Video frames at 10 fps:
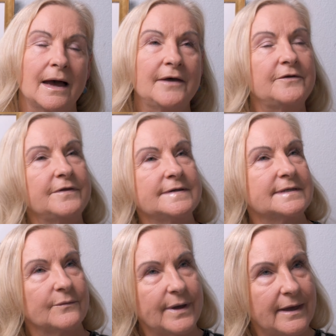Other things
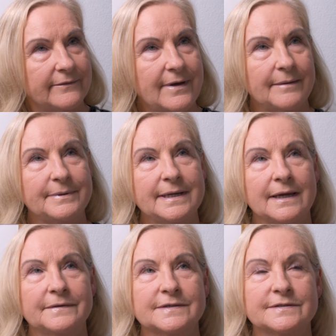that we have
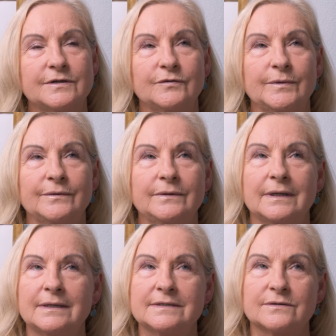happening at this new moon
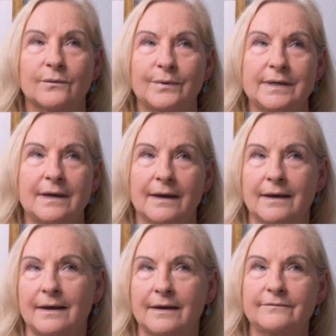is we
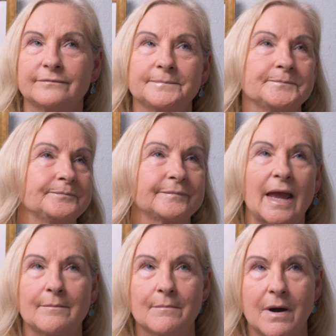have
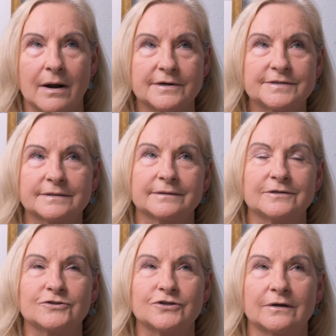Mars
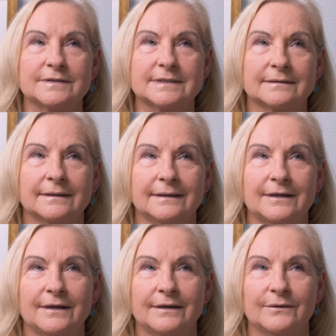conjunct
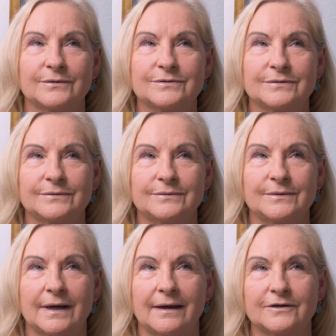
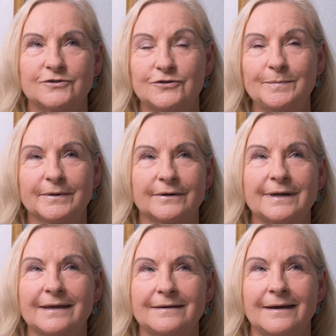to
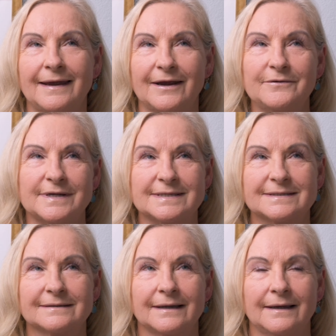Jupiter in
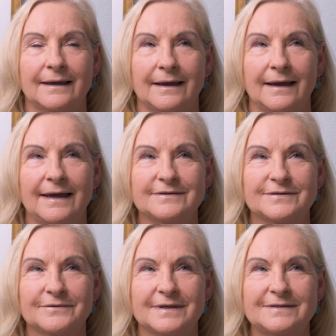Aries. And
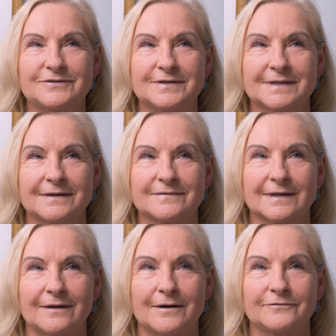so this just gives
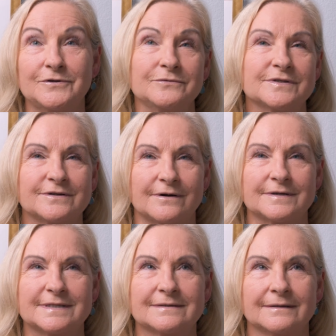a lot of new
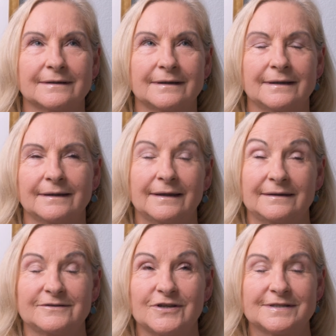starts.
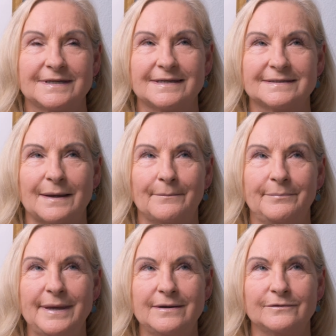It just is
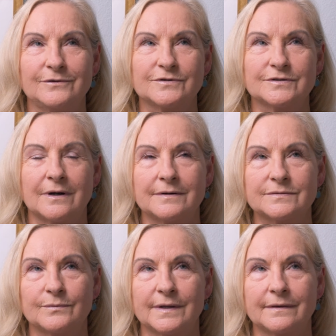big new
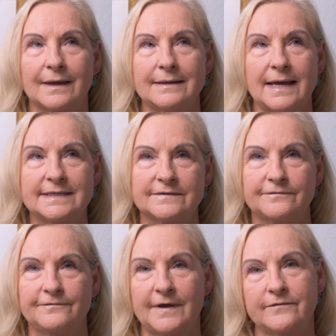starts with a nice
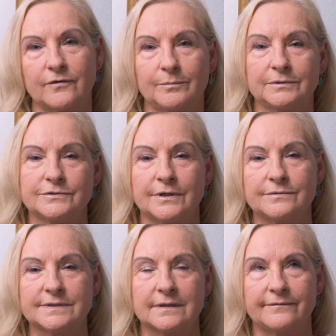favorable
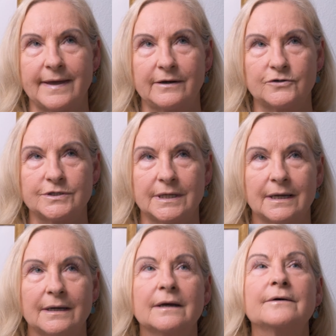dose of energy
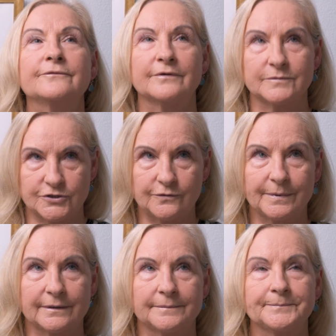from
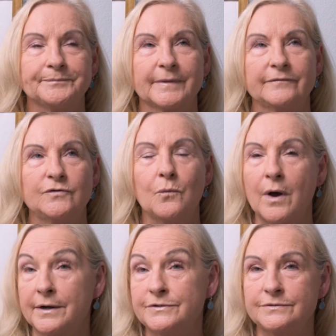Jupiter. If you
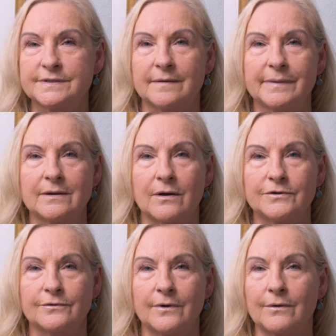want to do something
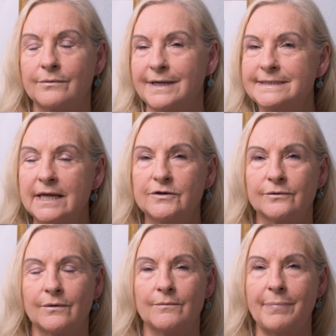on your own and take
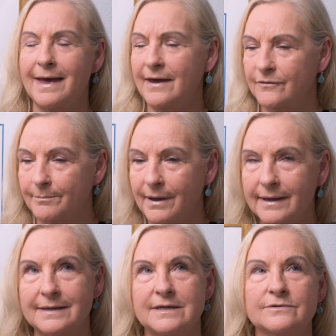your own path or
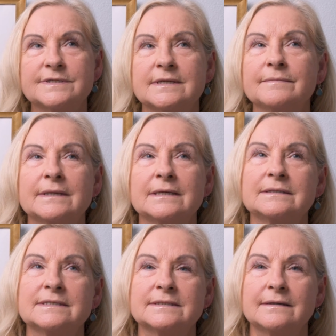pioneer something at
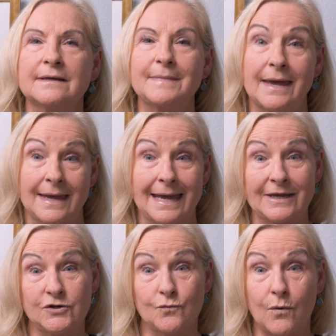this time
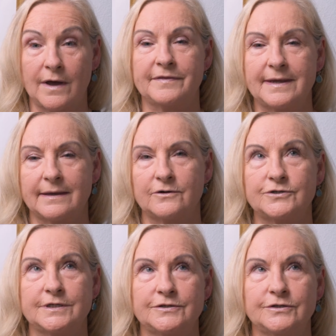and you want the
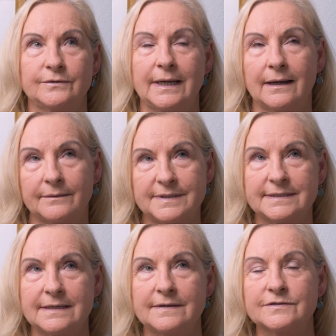energy to do it, I would
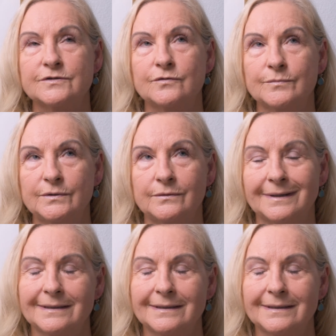say this new moon